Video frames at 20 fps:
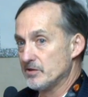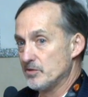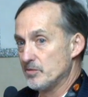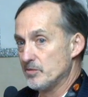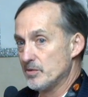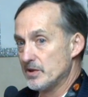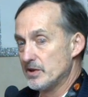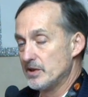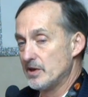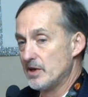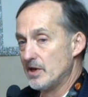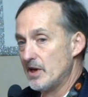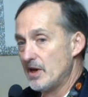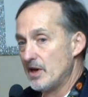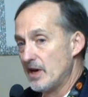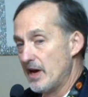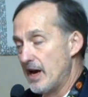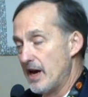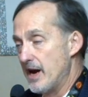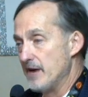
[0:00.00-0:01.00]
you really
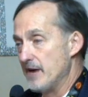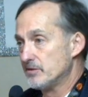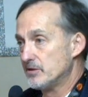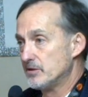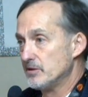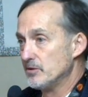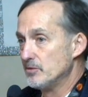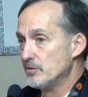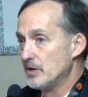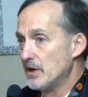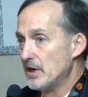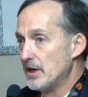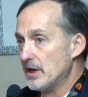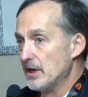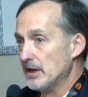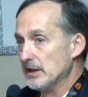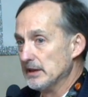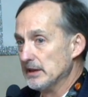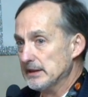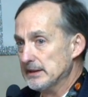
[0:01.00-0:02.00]
have to
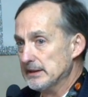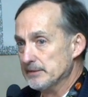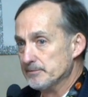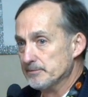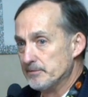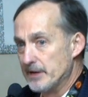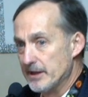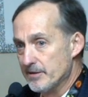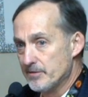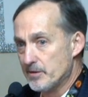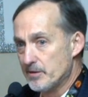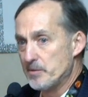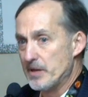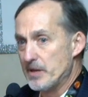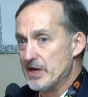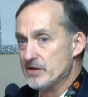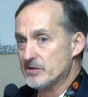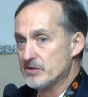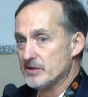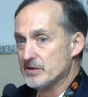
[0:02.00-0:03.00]
give the
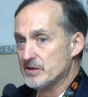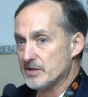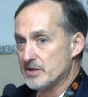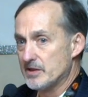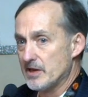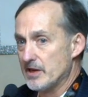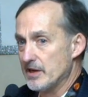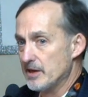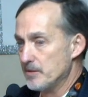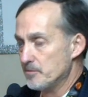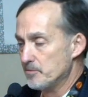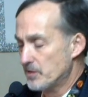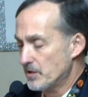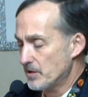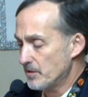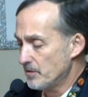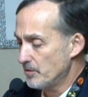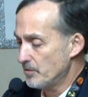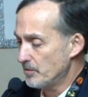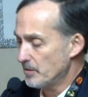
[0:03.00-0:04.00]
patients the time
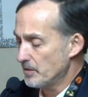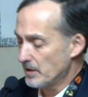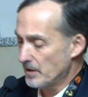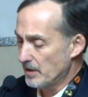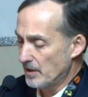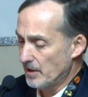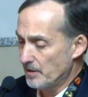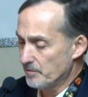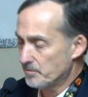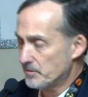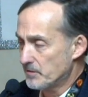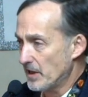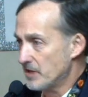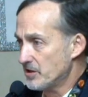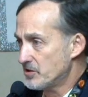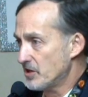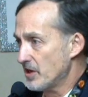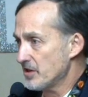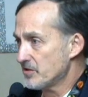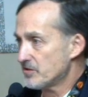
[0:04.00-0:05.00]
to
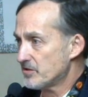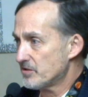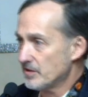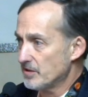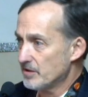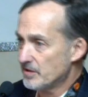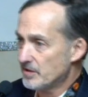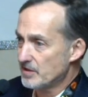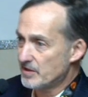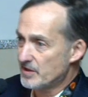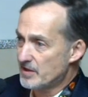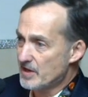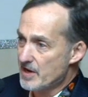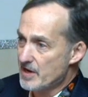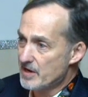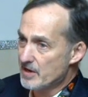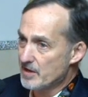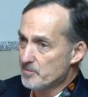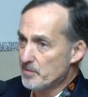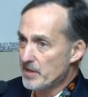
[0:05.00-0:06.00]
digest the
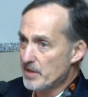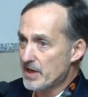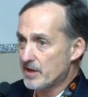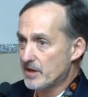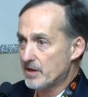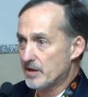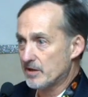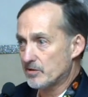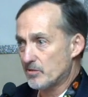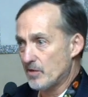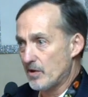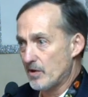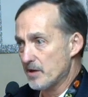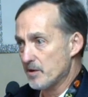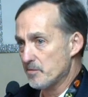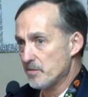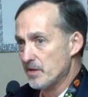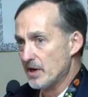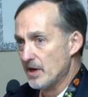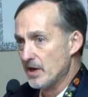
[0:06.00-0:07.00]
data, try to
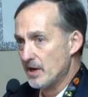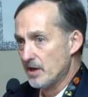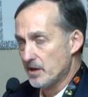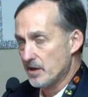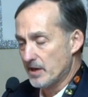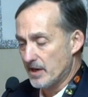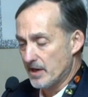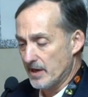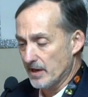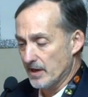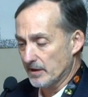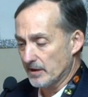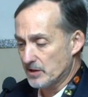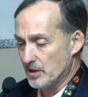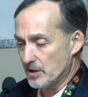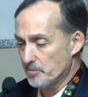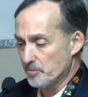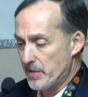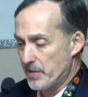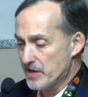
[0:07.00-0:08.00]
get
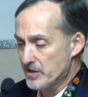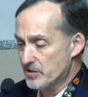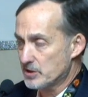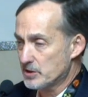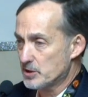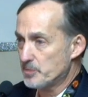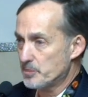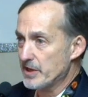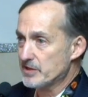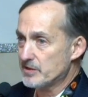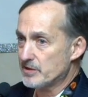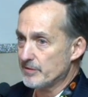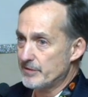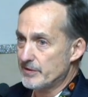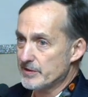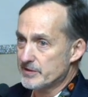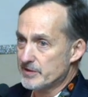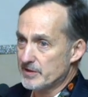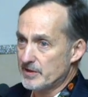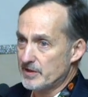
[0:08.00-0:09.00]
some patient
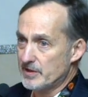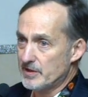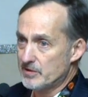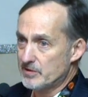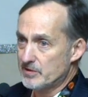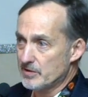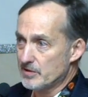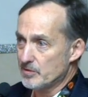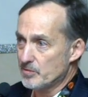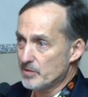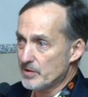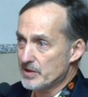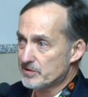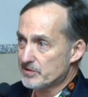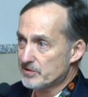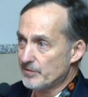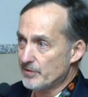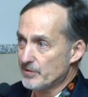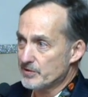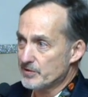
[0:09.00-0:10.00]
specificity to the
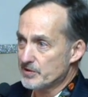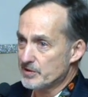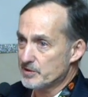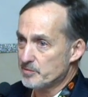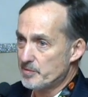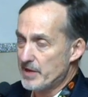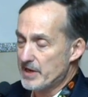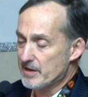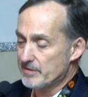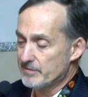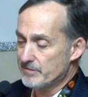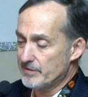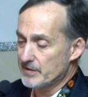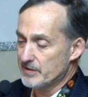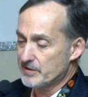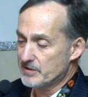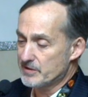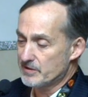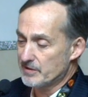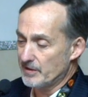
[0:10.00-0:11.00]
risks versus
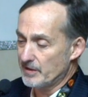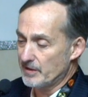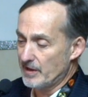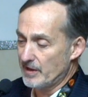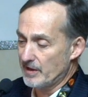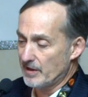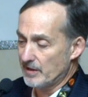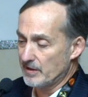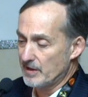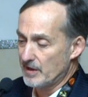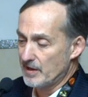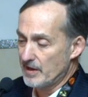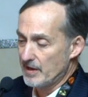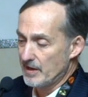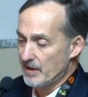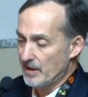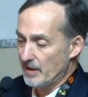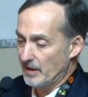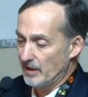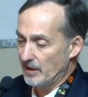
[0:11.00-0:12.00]
benefits, and
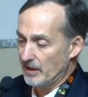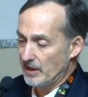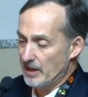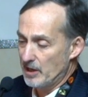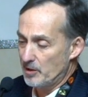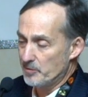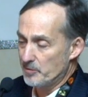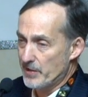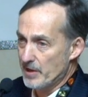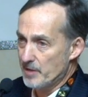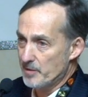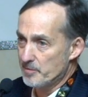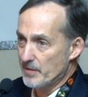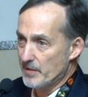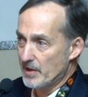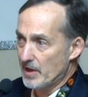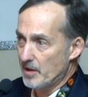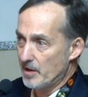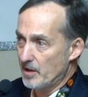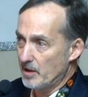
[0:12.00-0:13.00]
help them
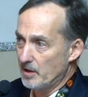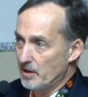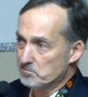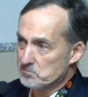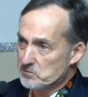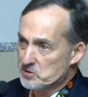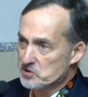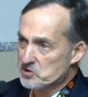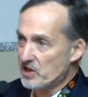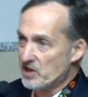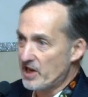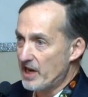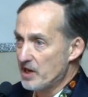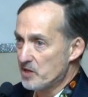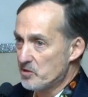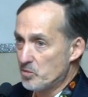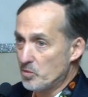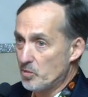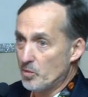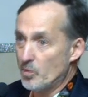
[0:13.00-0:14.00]
decide
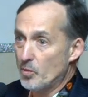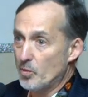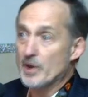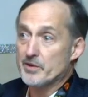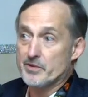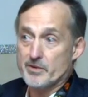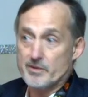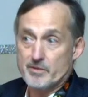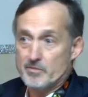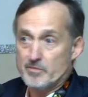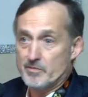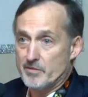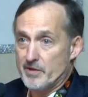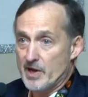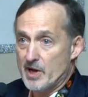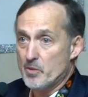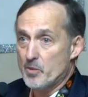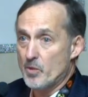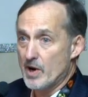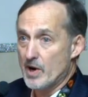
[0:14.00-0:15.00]
what
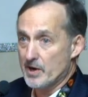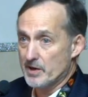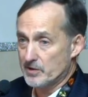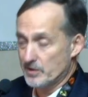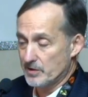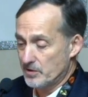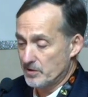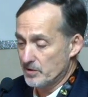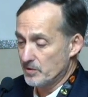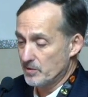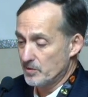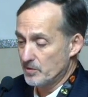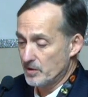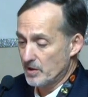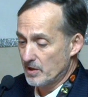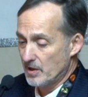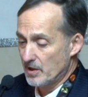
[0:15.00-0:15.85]
they want to do